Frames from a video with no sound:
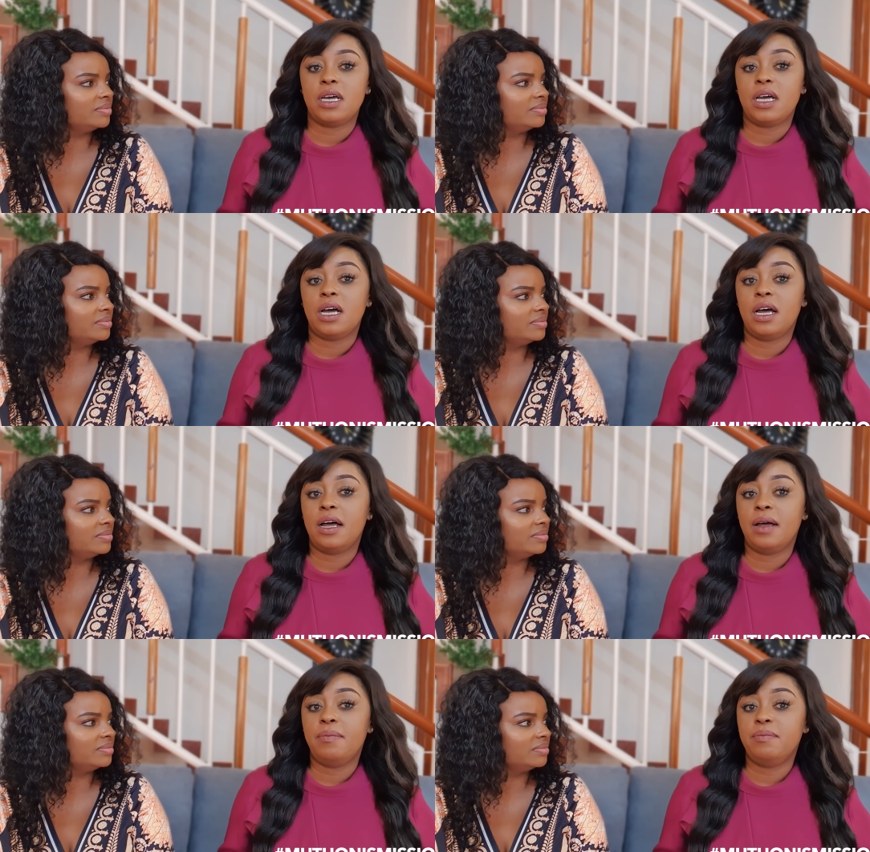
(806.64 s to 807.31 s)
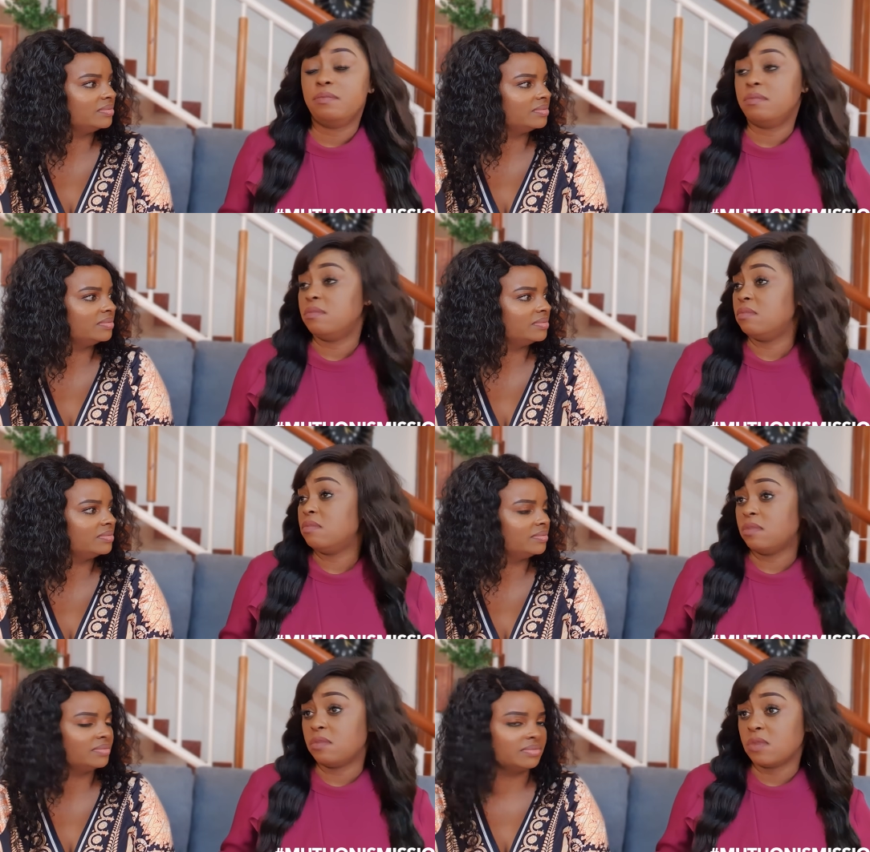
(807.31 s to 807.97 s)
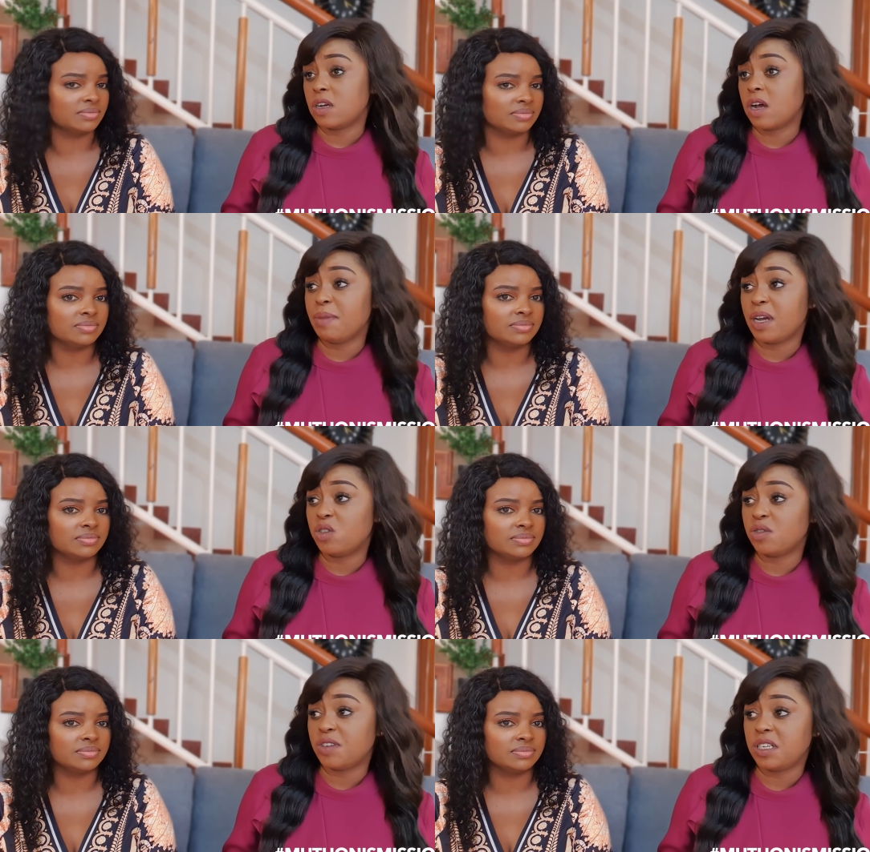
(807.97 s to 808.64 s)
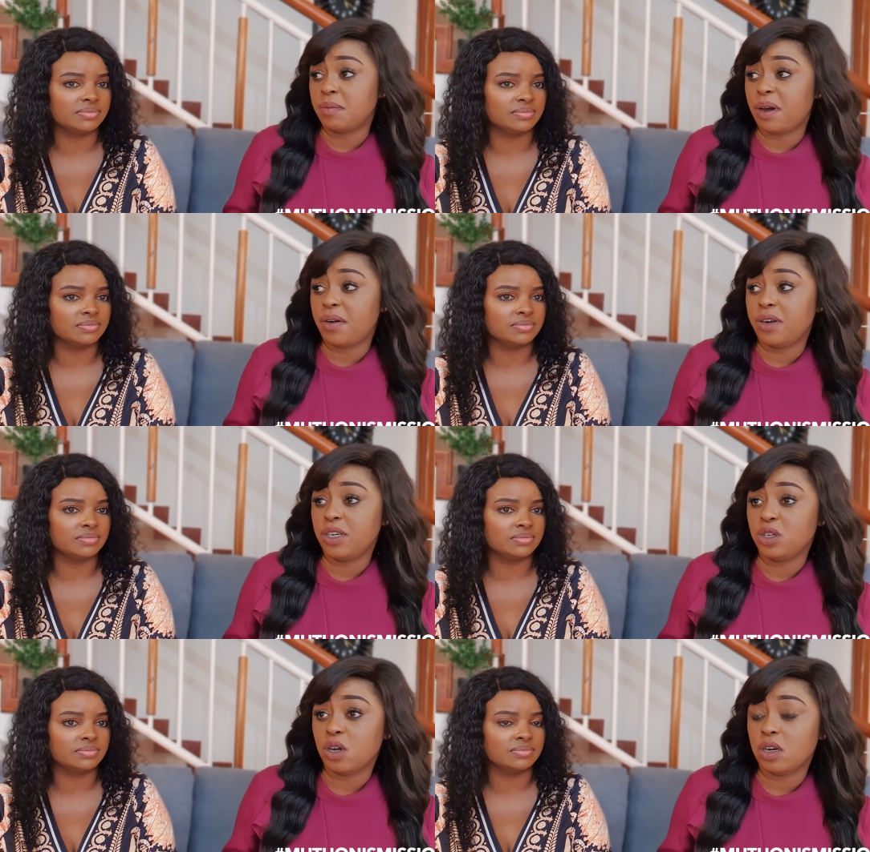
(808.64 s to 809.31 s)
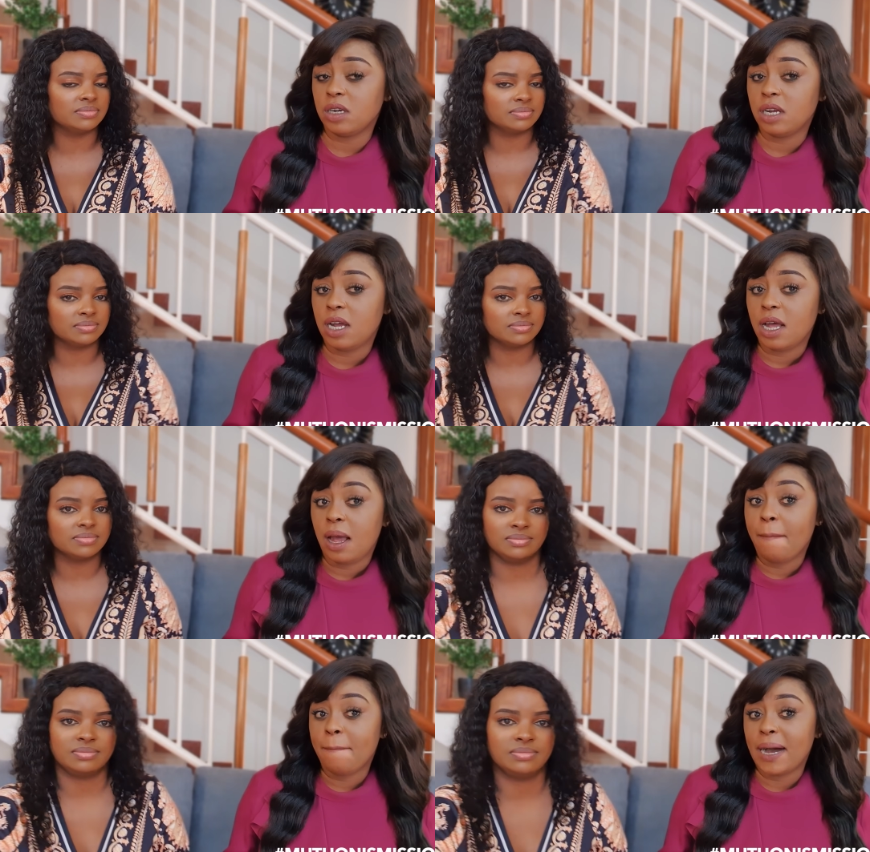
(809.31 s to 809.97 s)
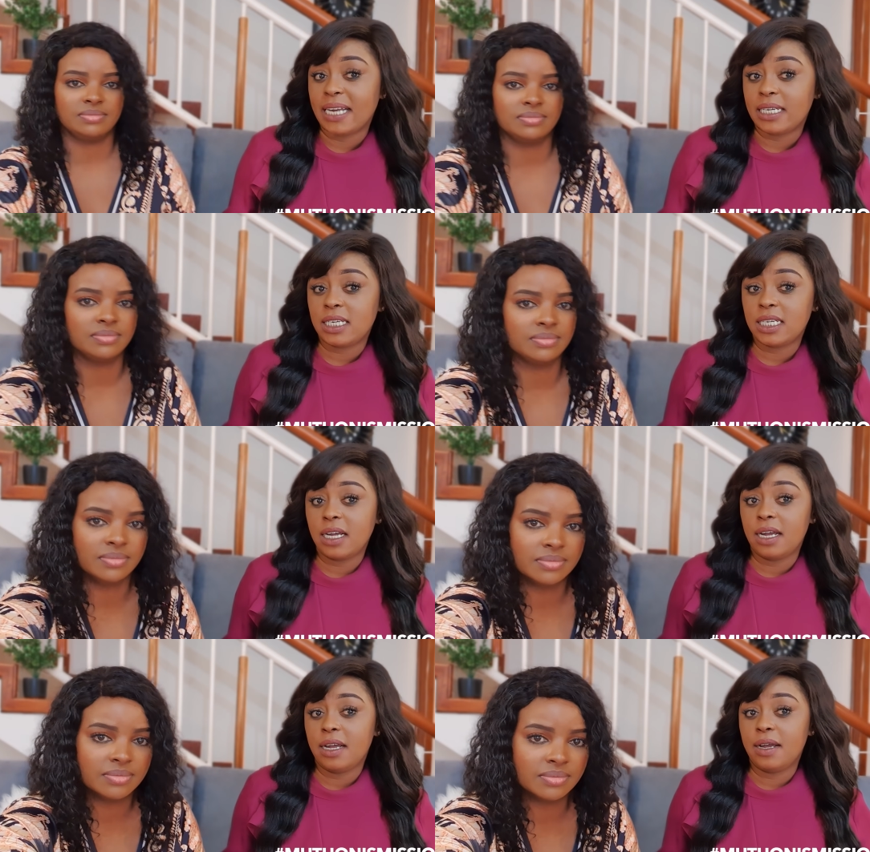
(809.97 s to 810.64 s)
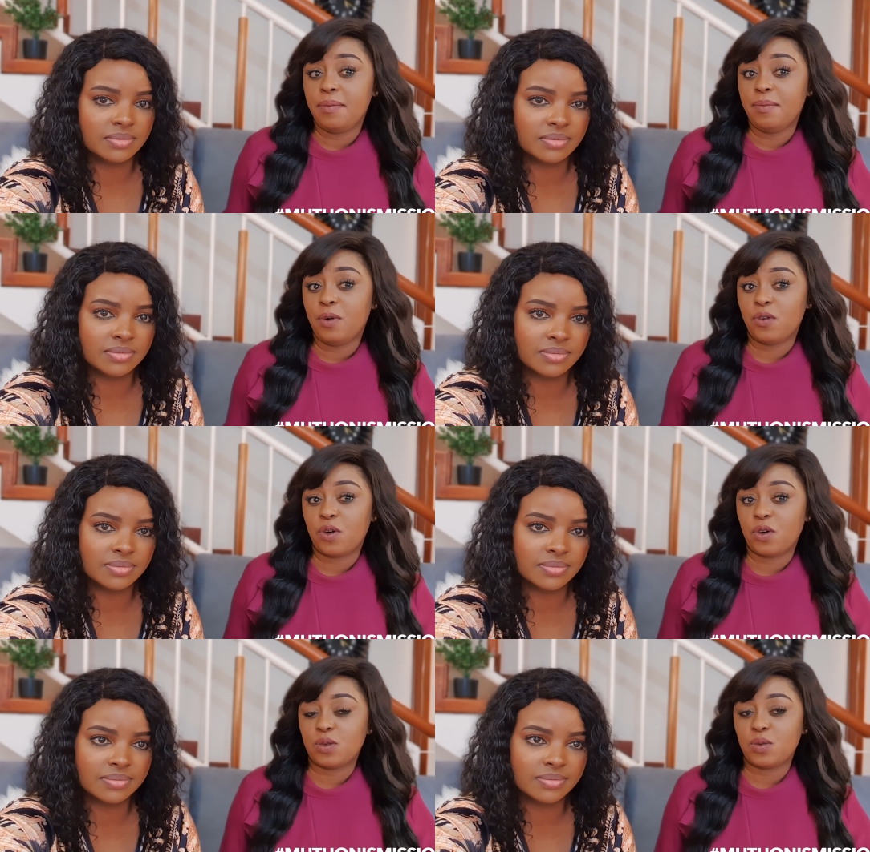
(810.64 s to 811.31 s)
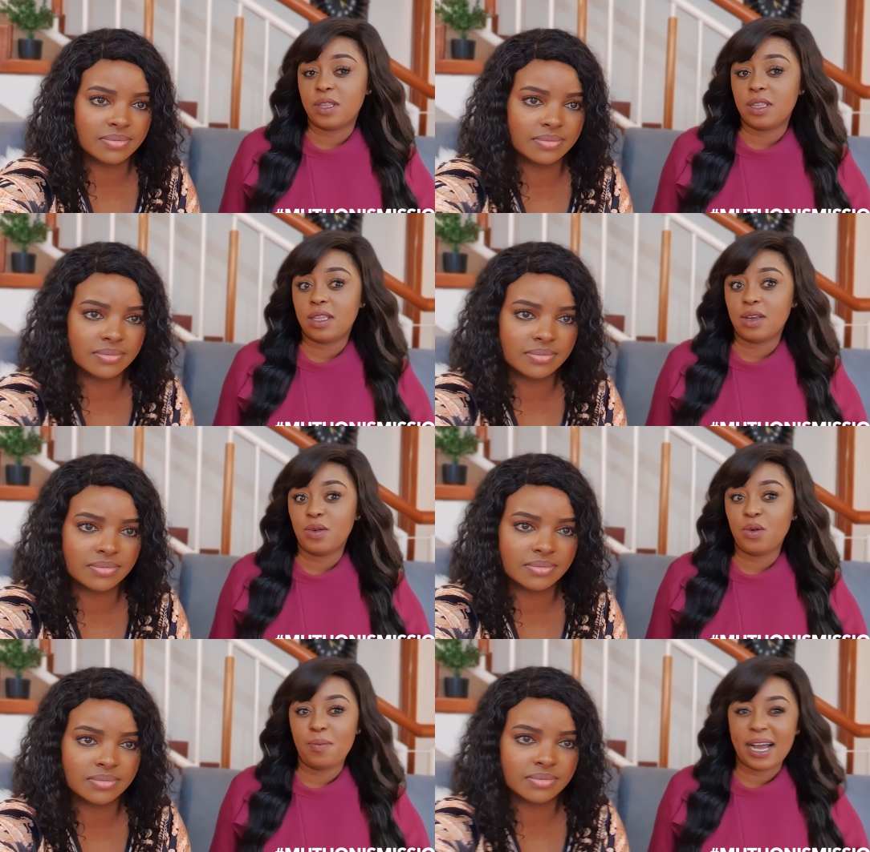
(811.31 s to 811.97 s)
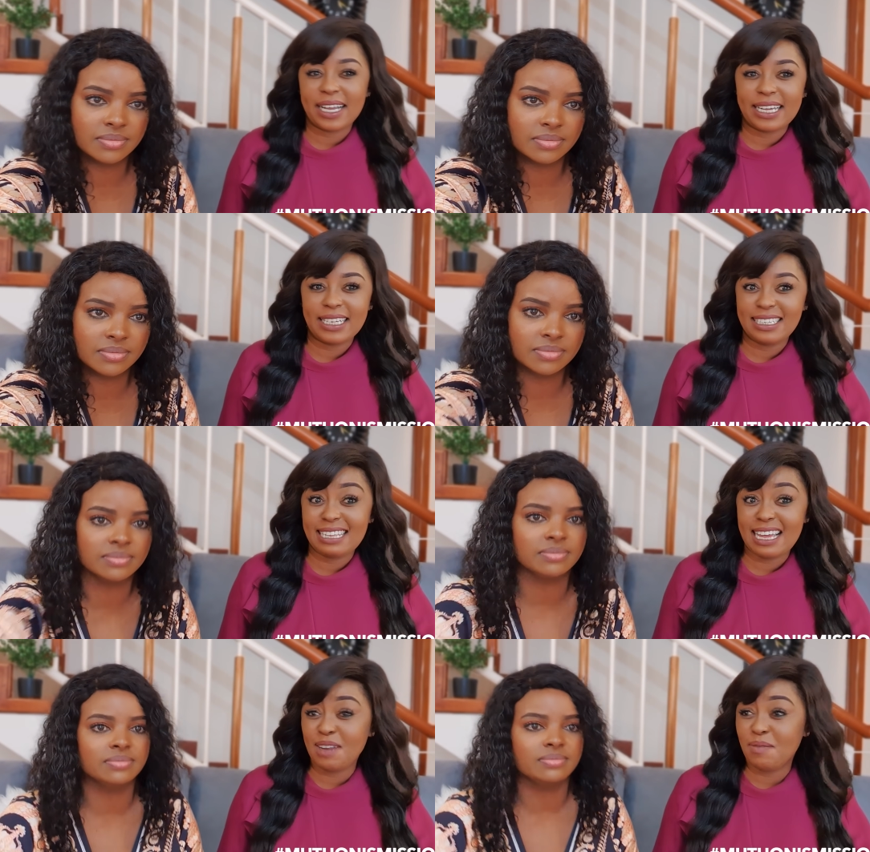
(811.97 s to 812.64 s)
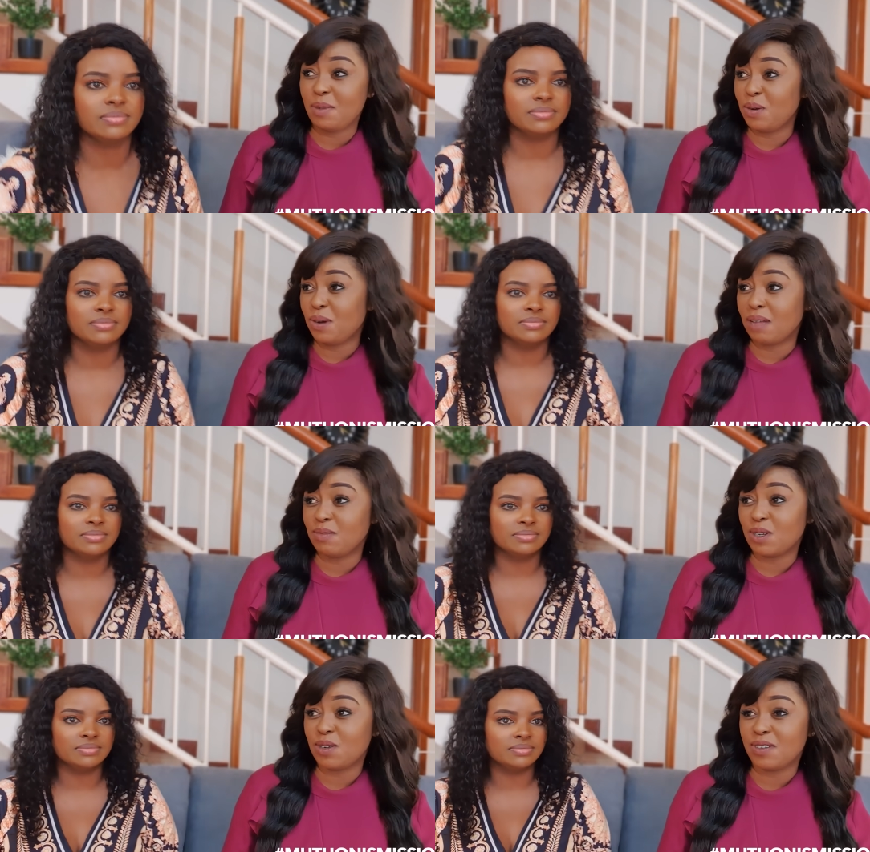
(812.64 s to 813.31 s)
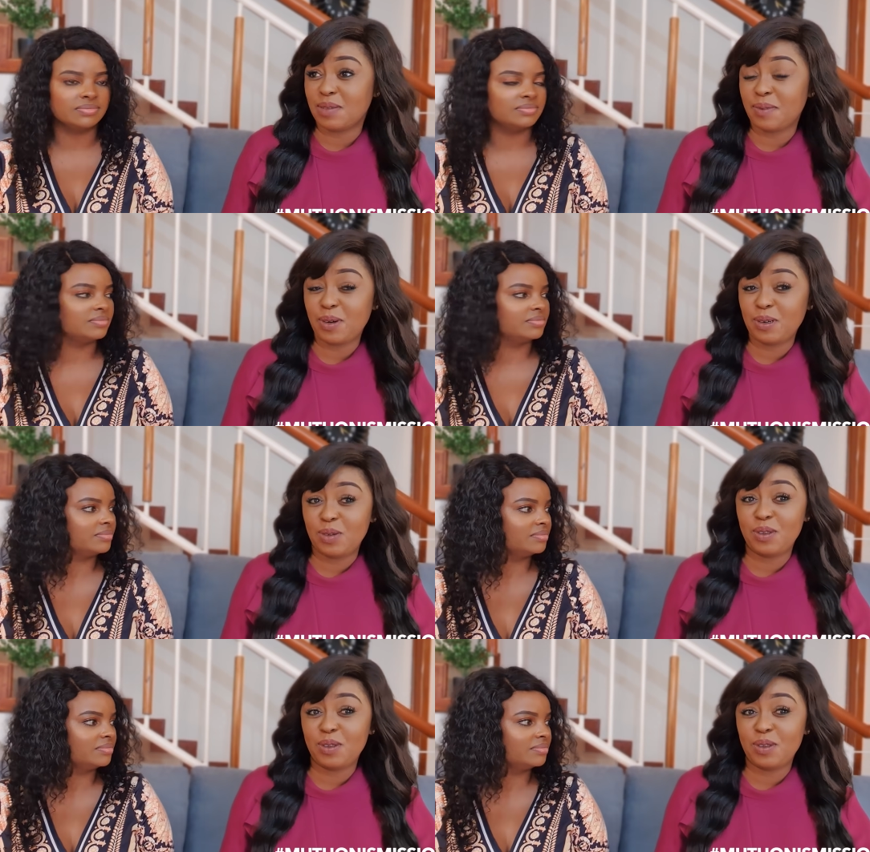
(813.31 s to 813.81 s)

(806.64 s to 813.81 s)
Speaker 1: um, coming out of a separation, mm-hmm. but um, of course with no baggage. Is there anybody who comes out of a separation with